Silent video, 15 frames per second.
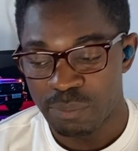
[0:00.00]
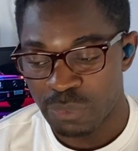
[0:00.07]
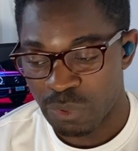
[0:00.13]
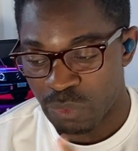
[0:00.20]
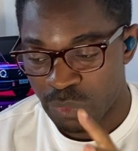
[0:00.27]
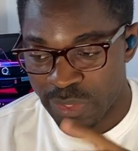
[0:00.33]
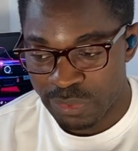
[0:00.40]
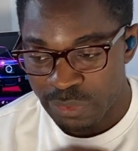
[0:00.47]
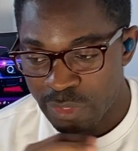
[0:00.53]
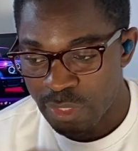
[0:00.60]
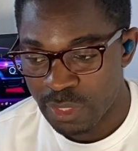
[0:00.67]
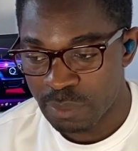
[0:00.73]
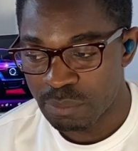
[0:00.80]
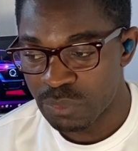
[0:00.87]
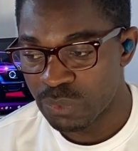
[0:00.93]
But when you
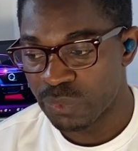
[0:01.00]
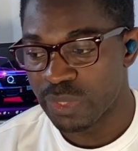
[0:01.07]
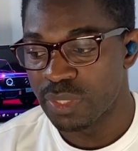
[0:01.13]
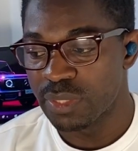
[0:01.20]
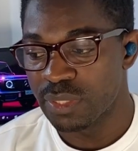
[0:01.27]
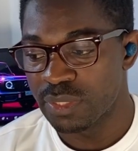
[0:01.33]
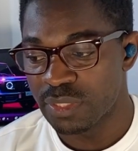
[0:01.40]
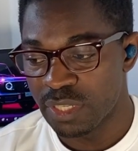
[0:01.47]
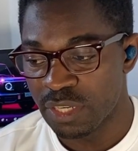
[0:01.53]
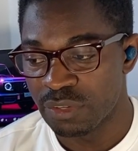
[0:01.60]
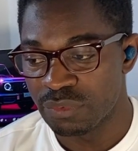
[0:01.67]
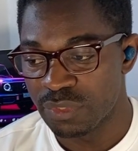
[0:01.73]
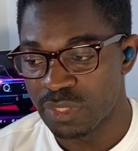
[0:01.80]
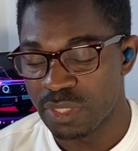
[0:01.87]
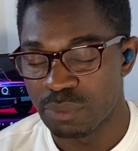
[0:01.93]
keep doing this
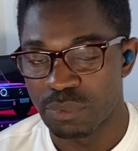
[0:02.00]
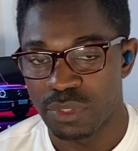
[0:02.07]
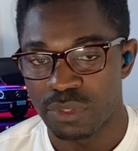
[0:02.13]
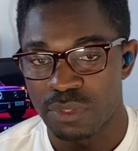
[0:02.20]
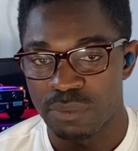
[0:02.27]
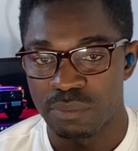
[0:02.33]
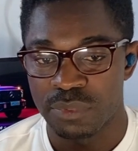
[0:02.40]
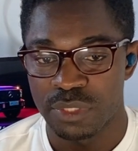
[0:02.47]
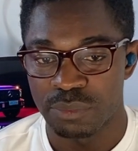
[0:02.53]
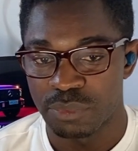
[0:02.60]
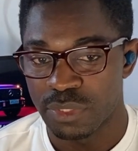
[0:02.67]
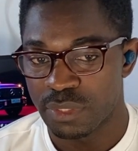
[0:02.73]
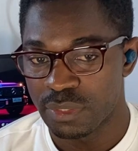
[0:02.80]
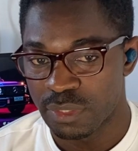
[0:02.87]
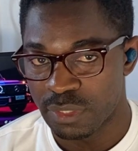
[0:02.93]
every day, it becomes a
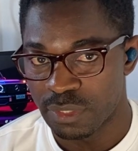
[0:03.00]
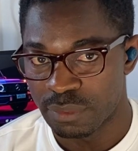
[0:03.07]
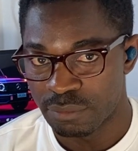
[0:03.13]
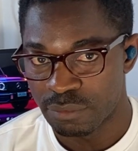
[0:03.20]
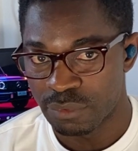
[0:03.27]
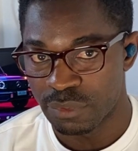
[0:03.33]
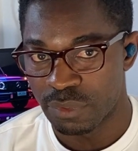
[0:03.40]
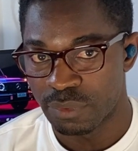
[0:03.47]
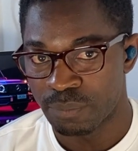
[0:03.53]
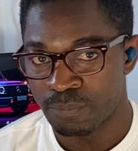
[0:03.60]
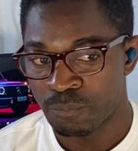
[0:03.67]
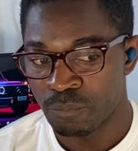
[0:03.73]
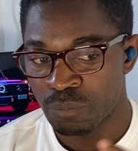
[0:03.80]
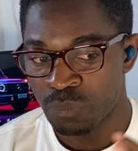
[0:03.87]
big deal for you.